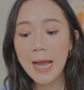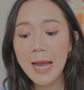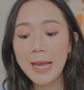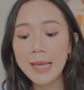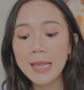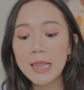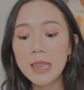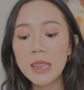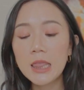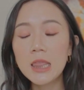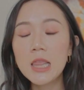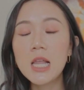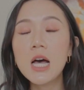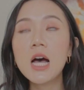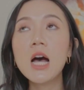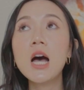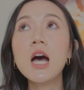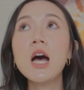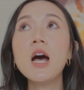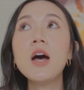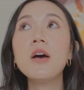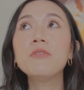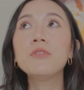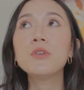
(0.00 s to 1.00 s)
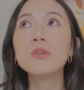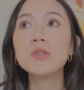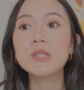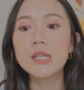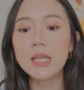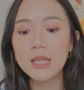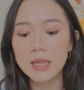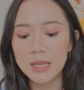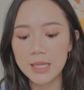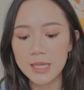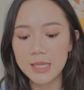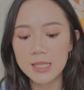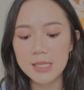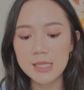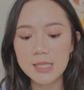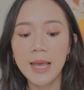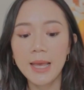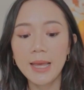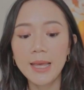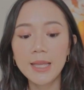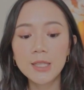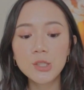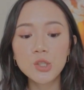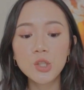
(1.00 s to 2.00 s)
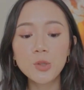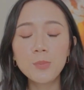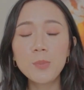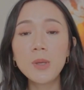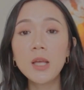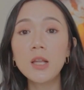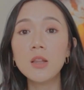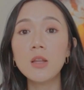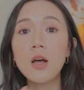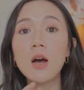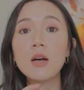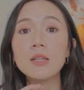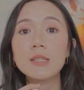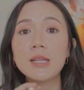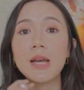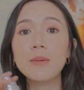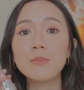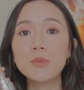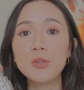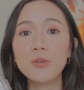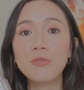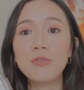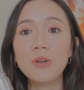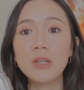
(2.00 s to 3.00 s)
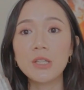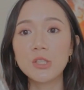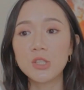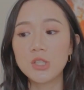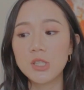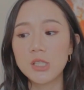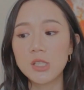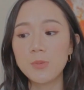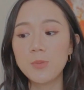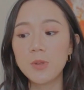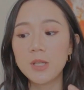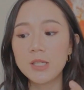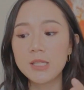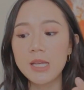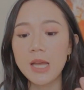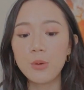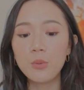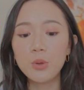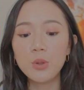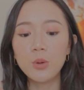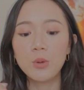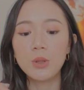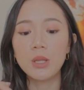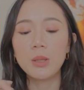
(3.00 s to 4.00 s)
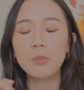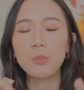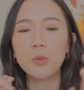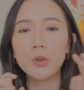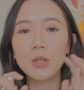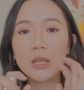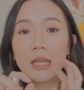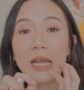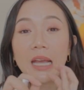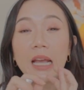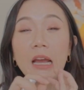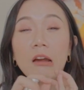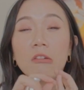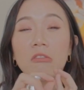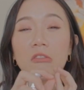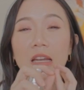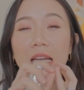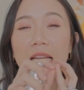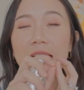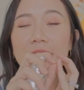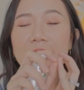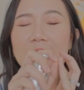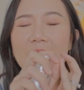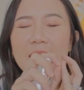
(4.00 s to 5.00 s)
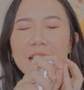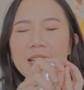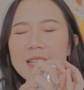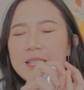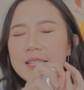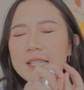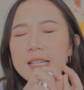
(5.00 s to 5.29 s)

I love using this. It took me a long time to finish this because I would only put like a really tiny,